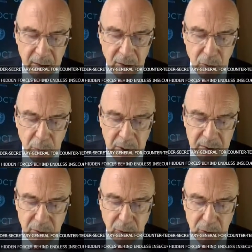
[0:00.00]
The
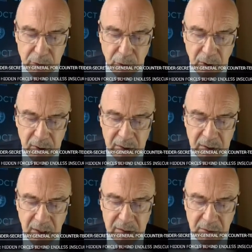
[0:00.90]
group has also
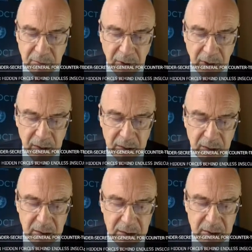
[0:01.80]

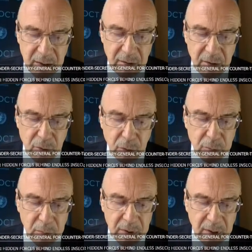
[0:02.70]
intensified its
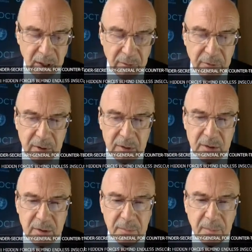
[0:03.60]
recruitment
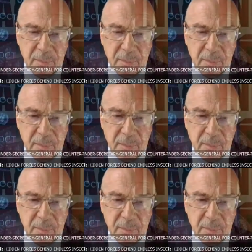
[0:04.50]
efforts.